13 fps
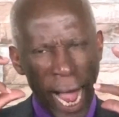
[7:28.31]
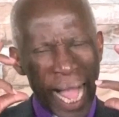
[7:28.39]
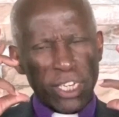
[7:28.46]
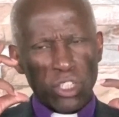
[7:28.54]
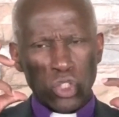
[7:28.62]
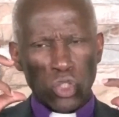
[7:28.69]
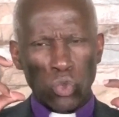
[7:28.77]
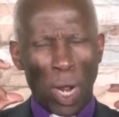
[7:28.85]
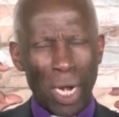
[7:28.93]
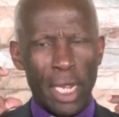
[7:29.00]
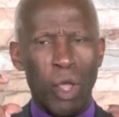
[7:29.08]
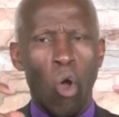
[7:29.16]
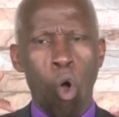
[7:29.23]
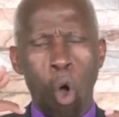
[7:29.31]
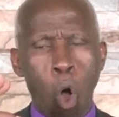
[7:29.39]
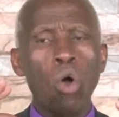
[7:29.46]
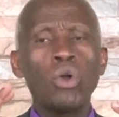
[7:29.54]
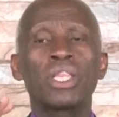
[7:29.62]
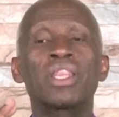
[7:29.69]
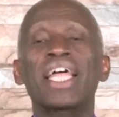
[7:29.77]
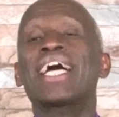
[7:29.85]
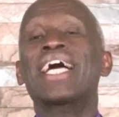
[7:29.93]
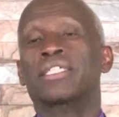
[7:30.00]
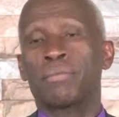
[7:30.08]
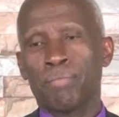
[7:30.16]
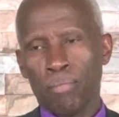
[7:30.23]
actually hold
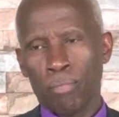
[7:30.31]
that.